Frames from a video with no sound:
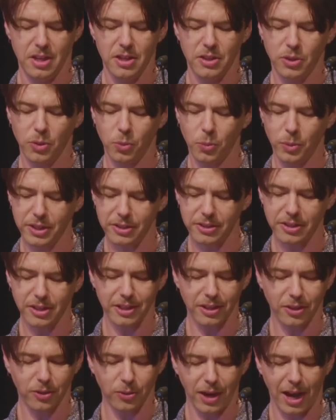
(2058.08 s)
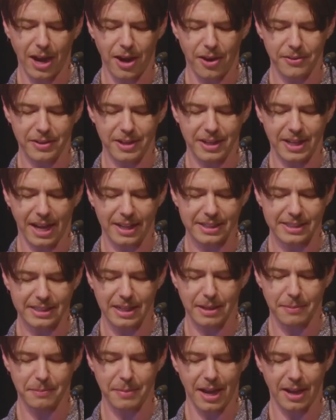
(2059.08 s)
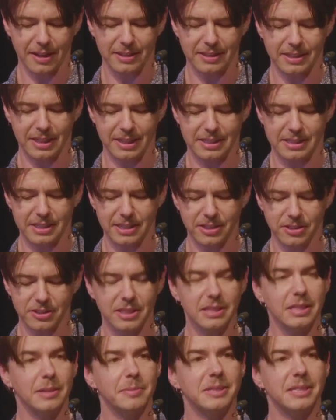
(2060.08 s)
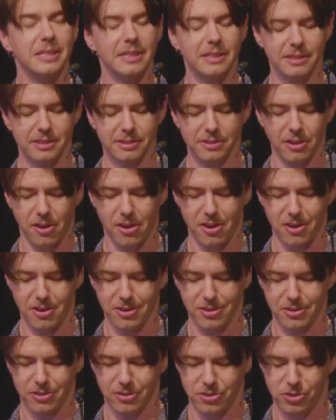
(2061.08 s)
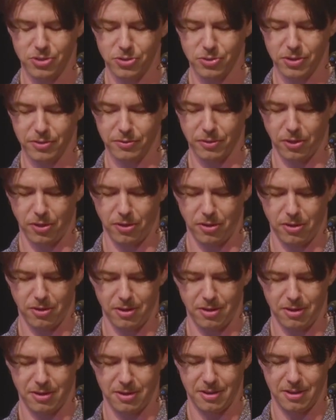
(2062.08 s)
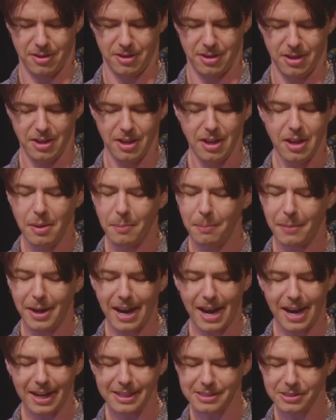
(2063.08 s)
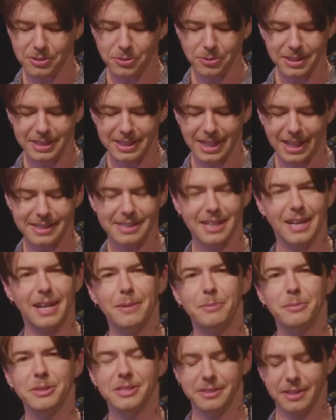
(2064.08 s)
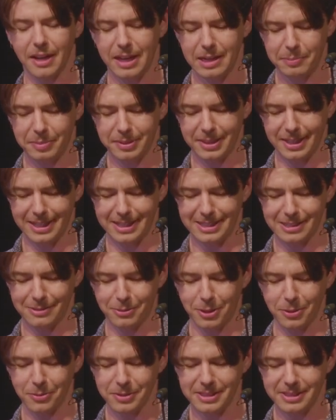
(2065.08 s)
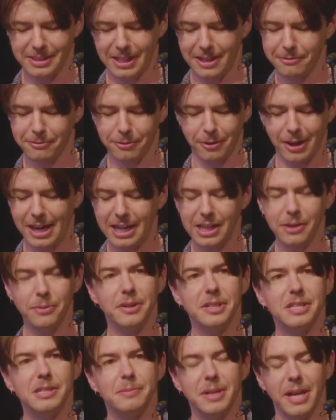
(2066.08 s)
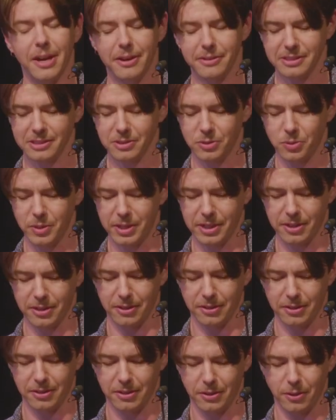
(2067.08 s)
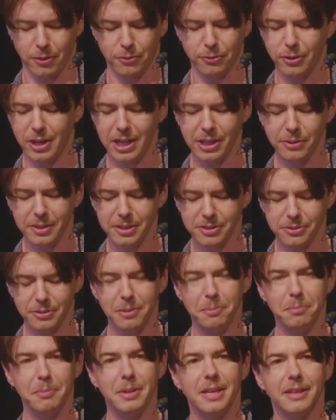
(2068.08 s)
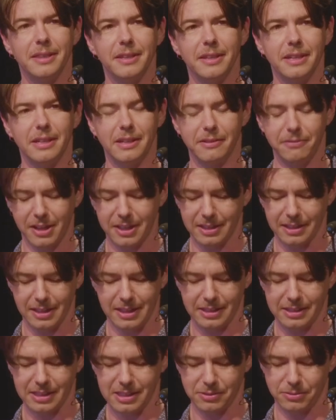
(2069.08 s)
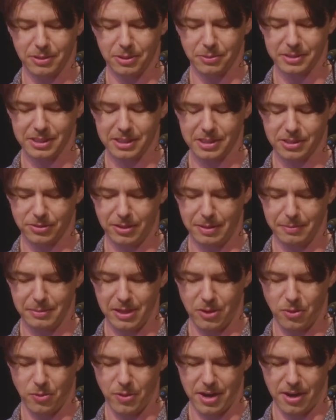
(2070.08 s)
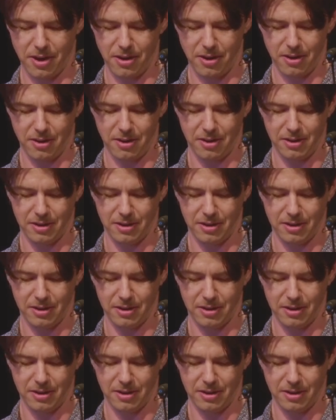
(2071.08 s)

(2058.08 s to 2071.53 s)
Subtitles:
The winner got a crown and had to come back the next year to lip-sync a song, The Duke of Earl. My high school at that time was not a place where it was safe for anyone to be out as queer, or for anyone to admit that an event like this one was extremely queer.